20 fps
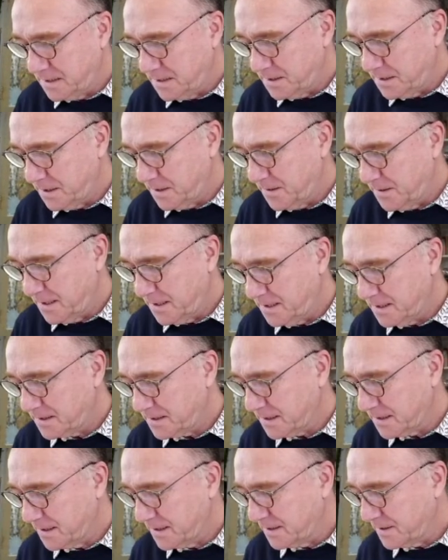2
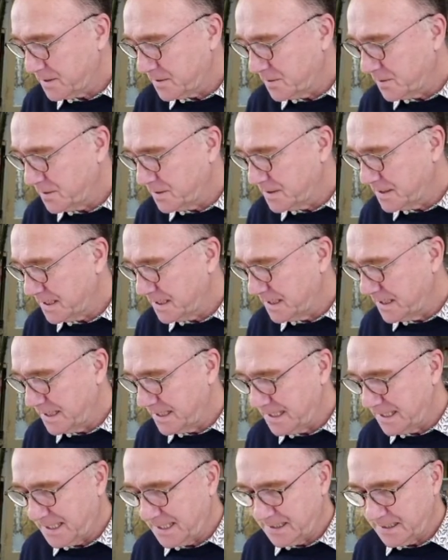lines going across
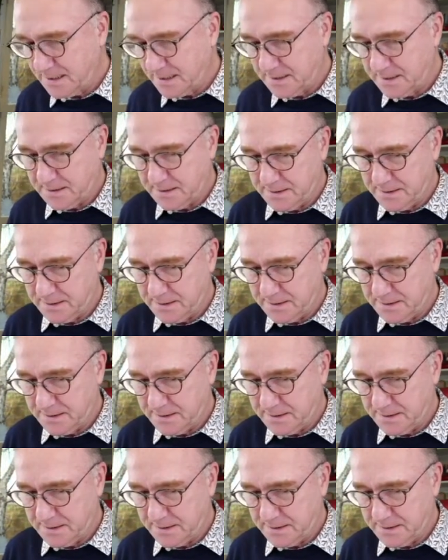like that.